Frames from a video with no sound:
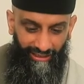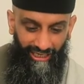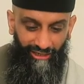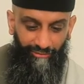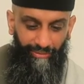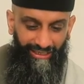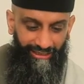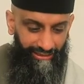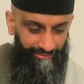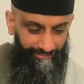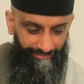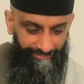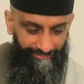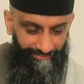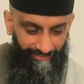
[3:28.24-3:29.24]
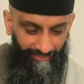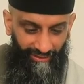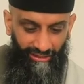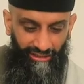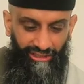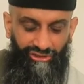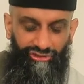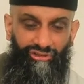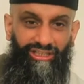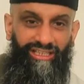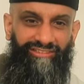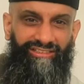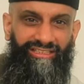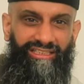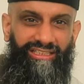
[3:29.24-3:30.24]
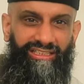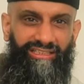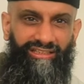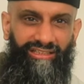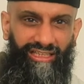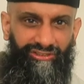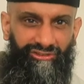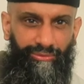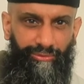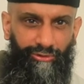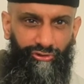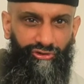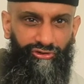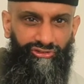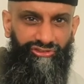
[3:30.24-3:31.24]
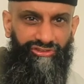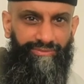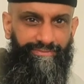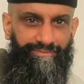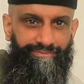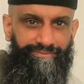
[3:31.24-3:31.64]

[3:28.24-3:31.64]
Arabic. So that's it. That's the product.